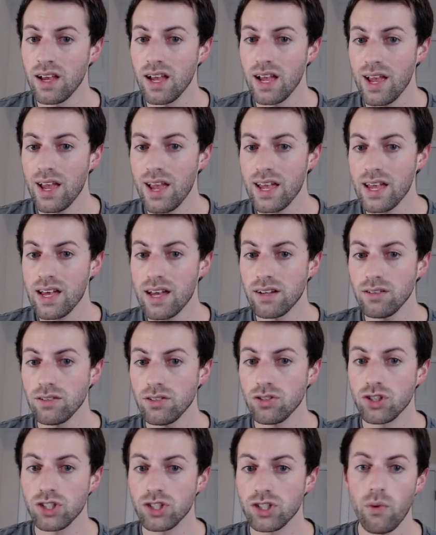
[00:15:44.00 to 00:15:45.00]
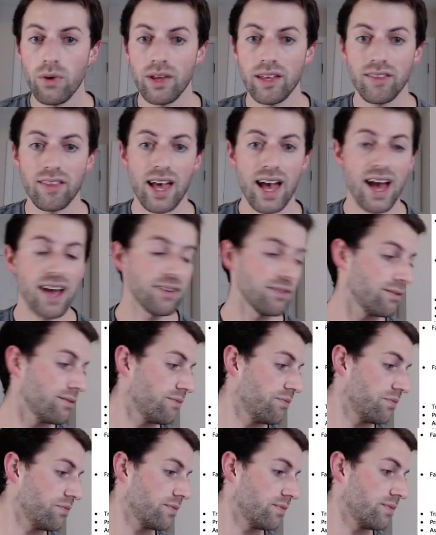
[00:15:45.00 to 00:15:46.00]
and showing that
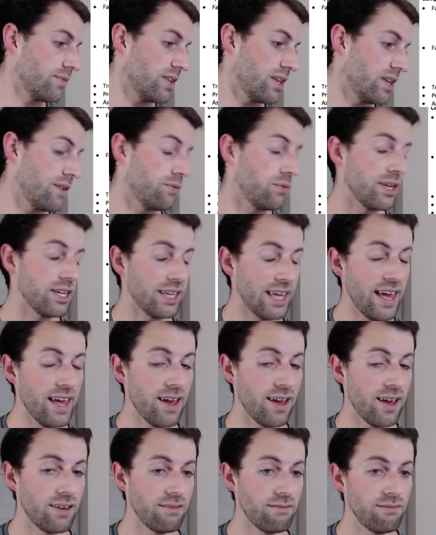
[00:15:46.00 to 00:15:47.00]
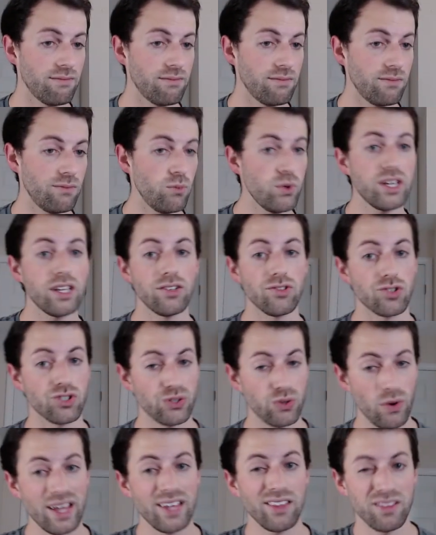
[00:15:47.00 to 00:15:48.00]
if we can
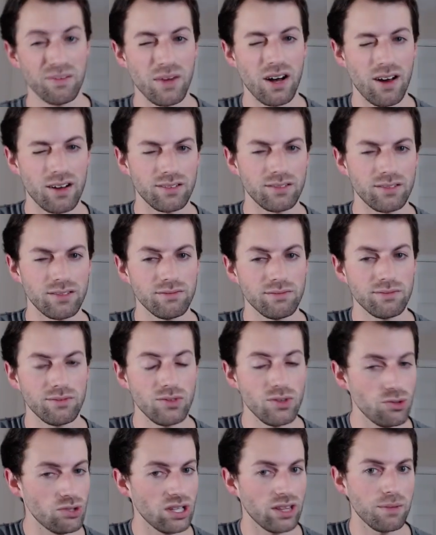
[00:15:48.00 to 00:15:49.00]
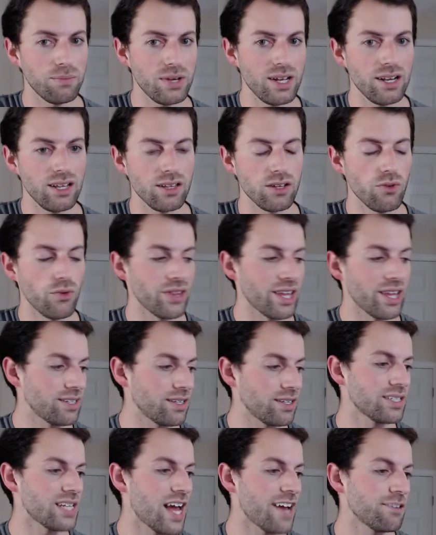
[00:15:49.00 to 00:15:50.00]
train the model using the PDU, and that
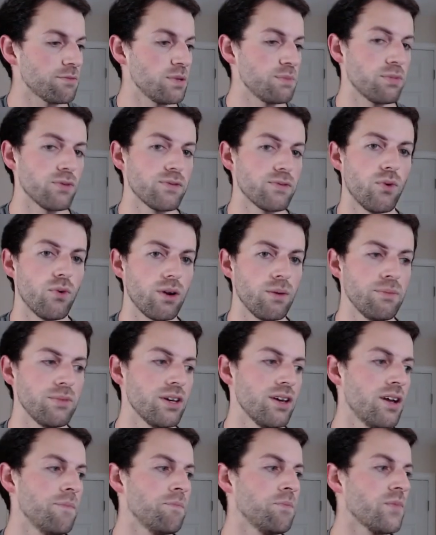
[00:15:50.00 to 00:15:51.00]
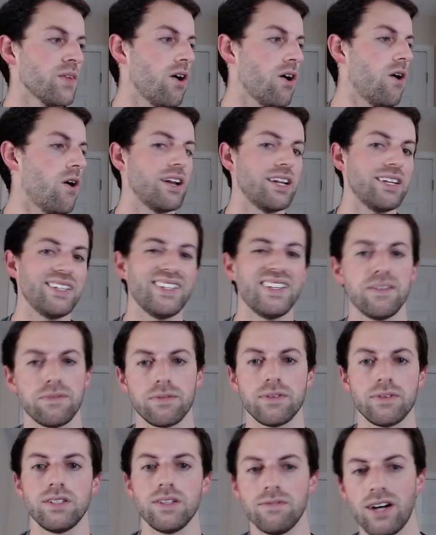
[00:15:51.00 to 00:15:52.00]
doesn't have to be performed on a
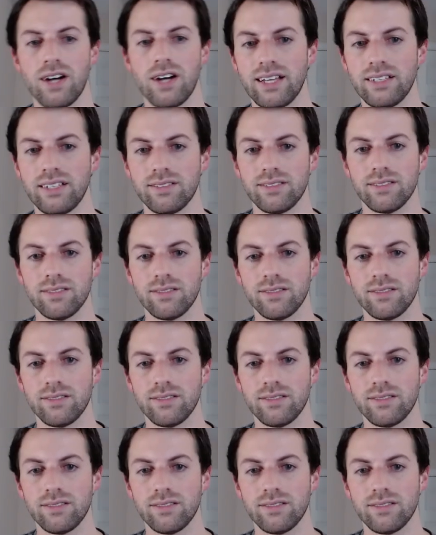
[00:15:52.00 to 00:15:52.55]
different device.